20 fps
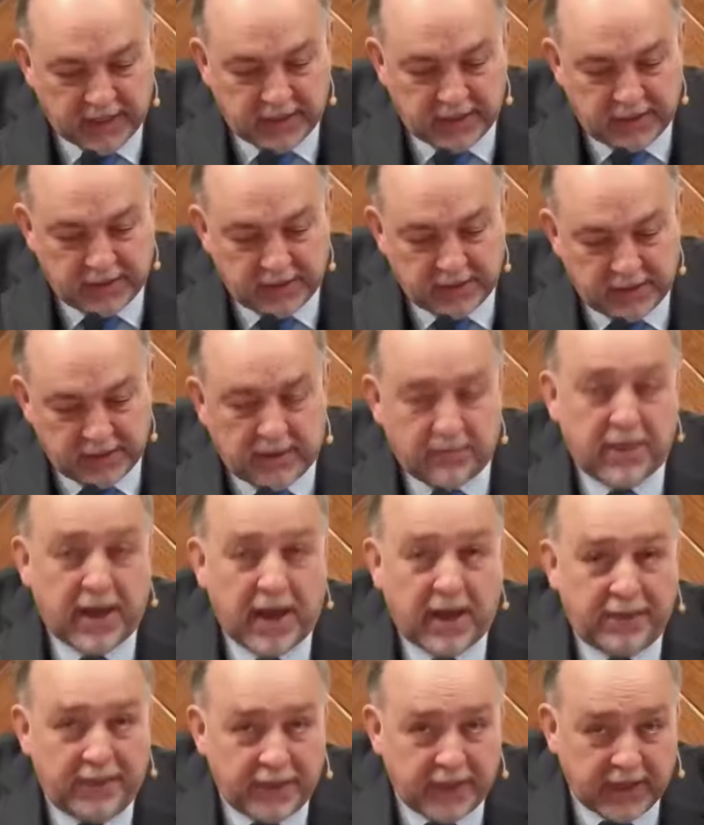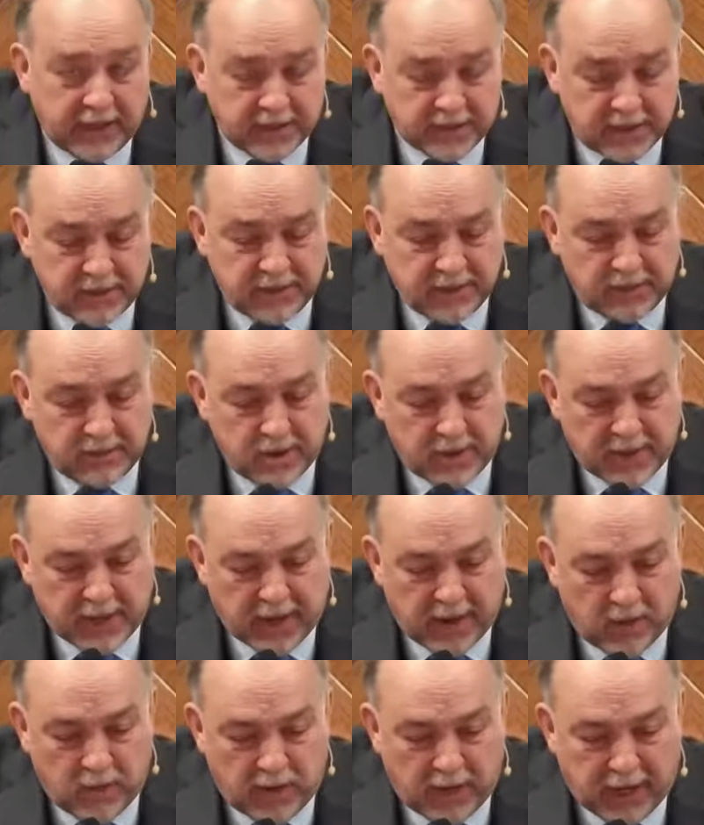to do and the bad things to do in
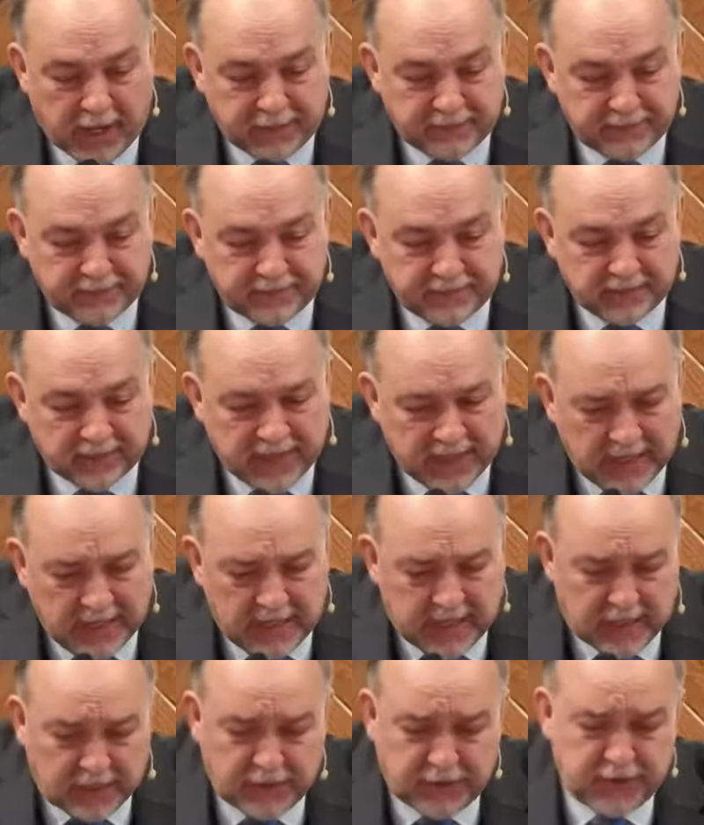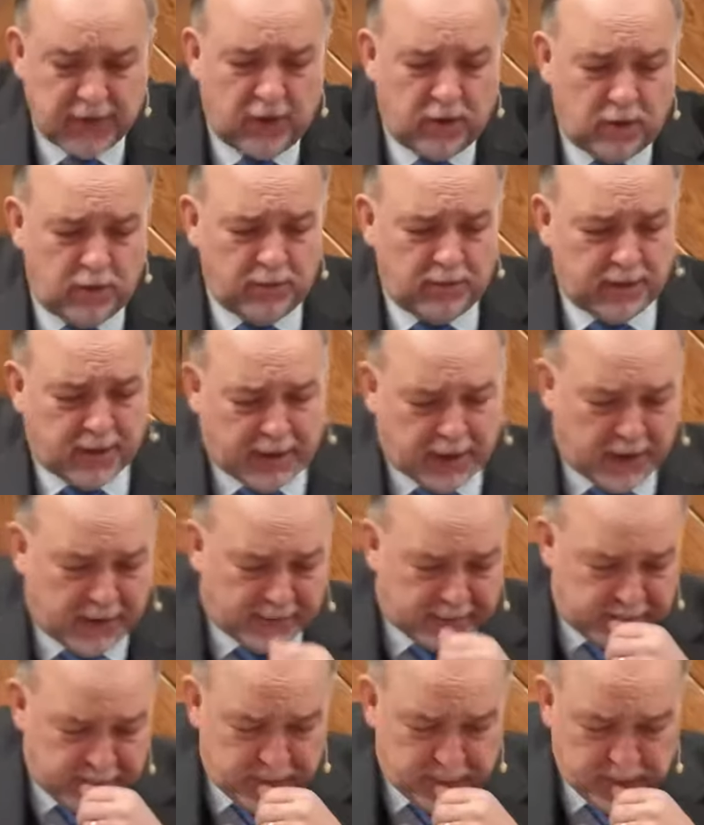that way. And so,
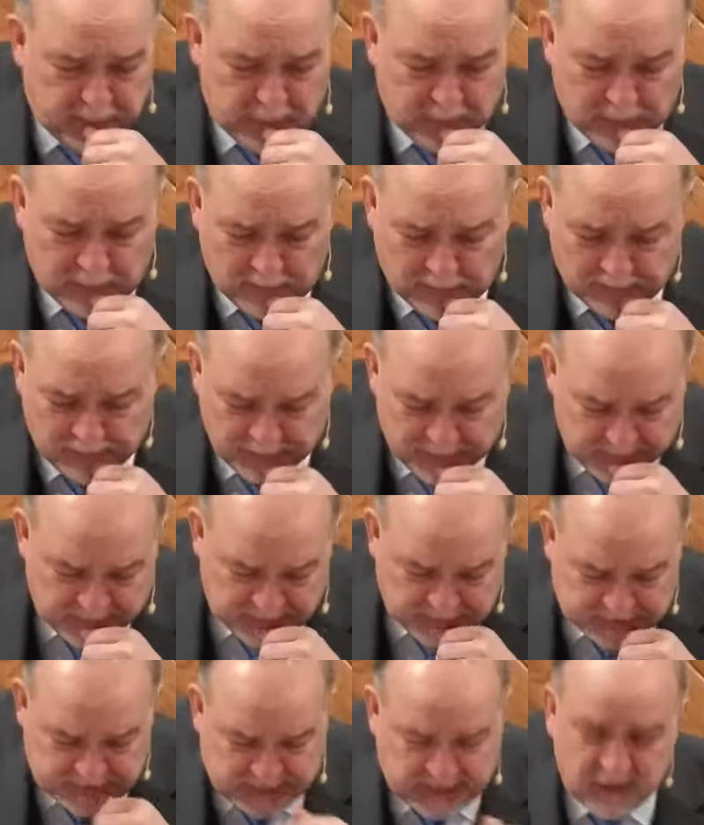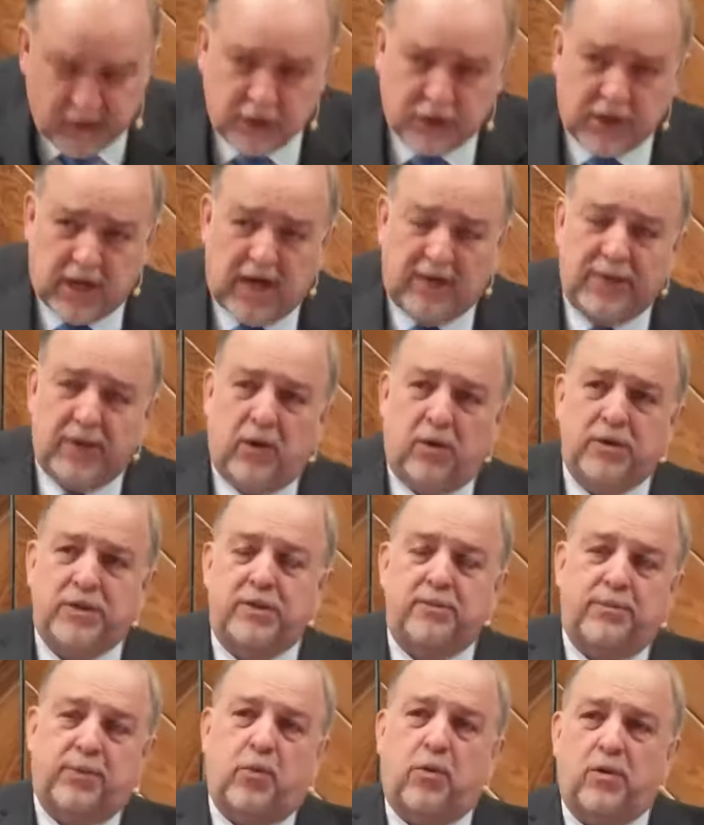um, Second John, though, is
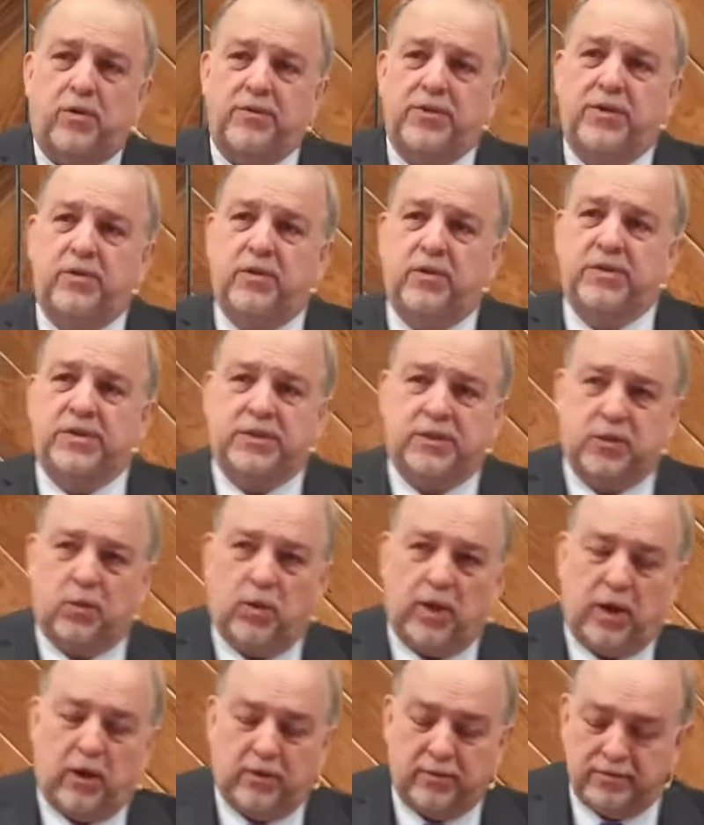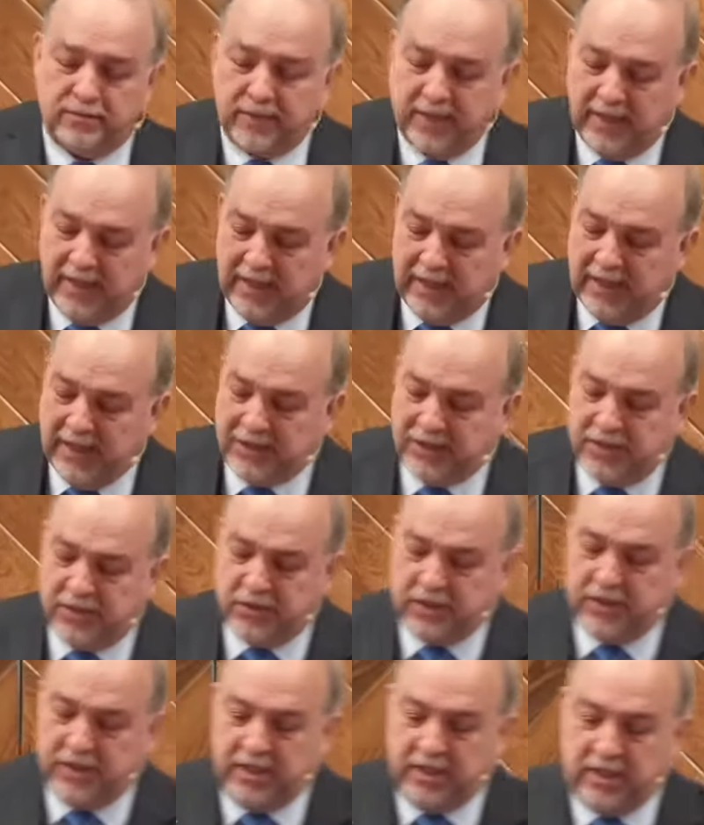important to us as well. It's
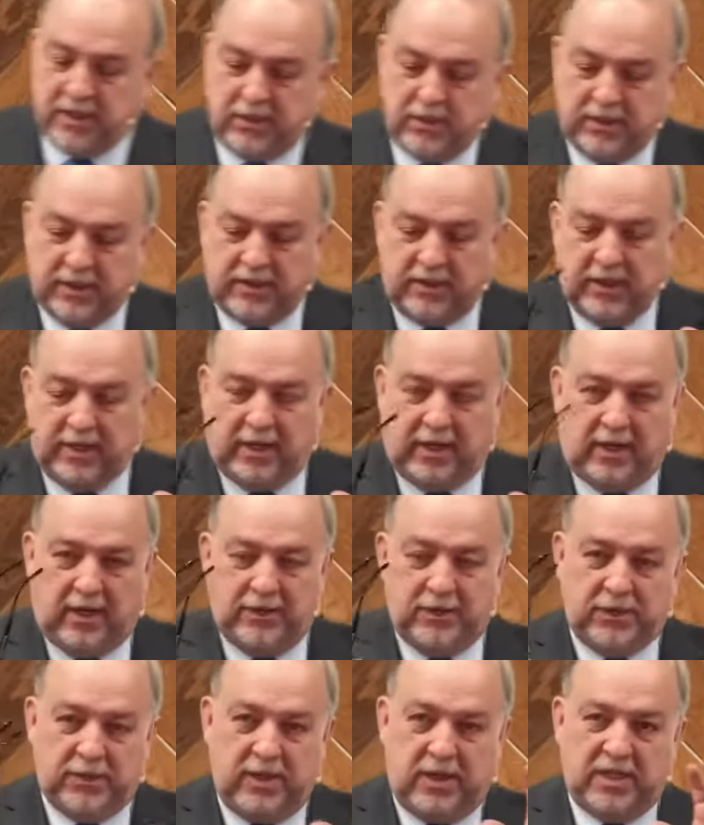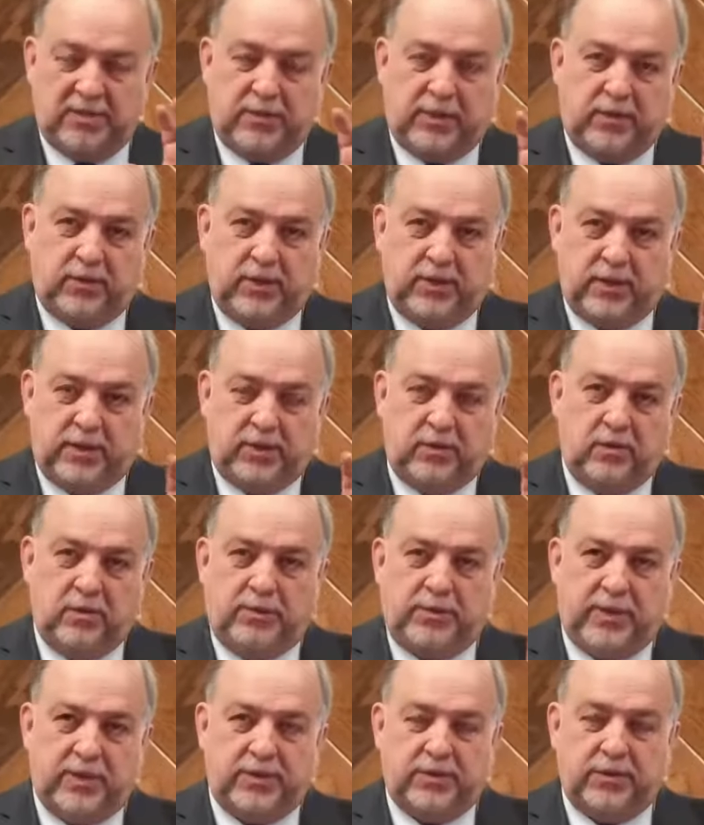interesting, too, that the contrast between the two
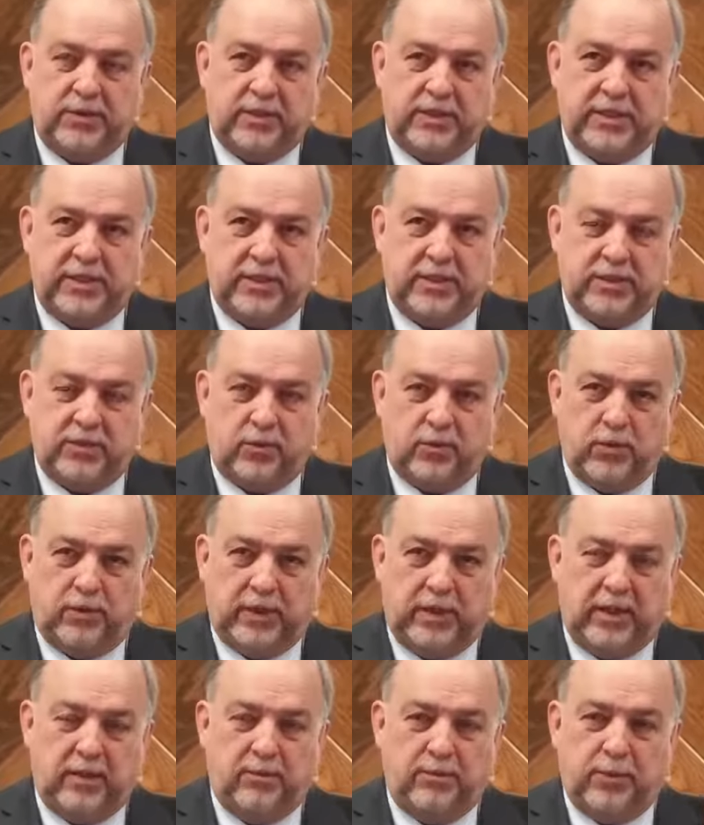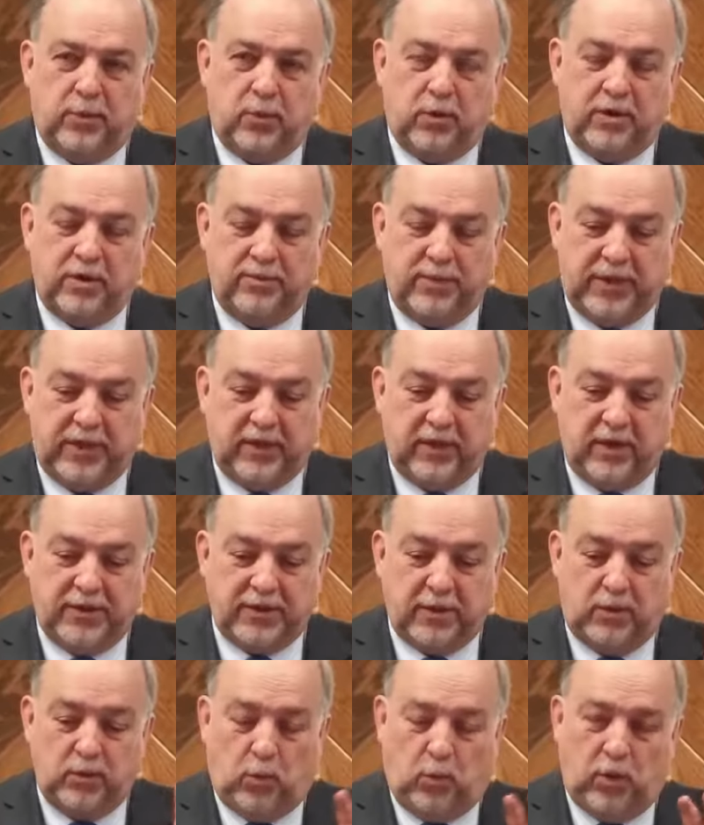epistles is really important because,
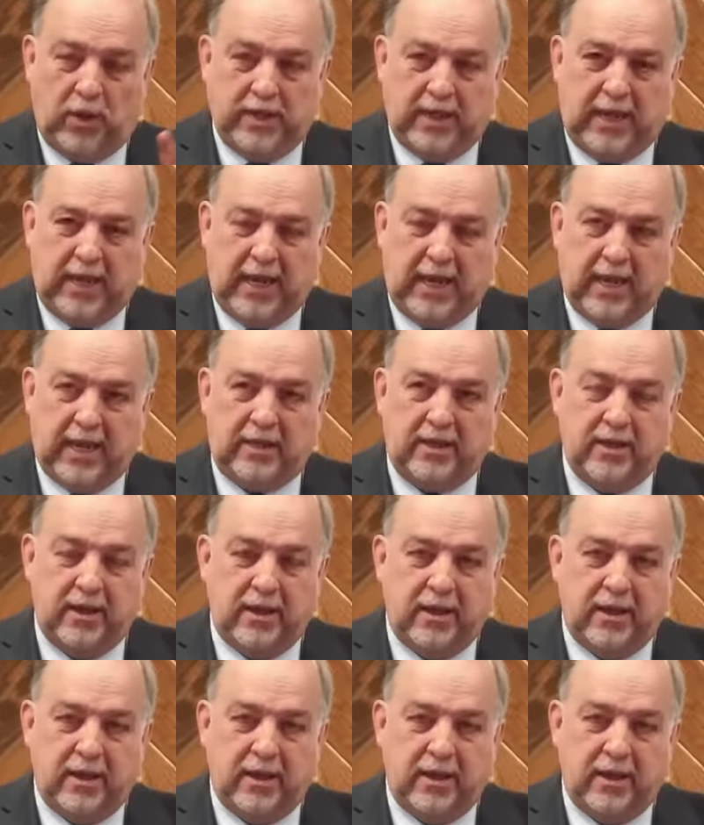on one hand,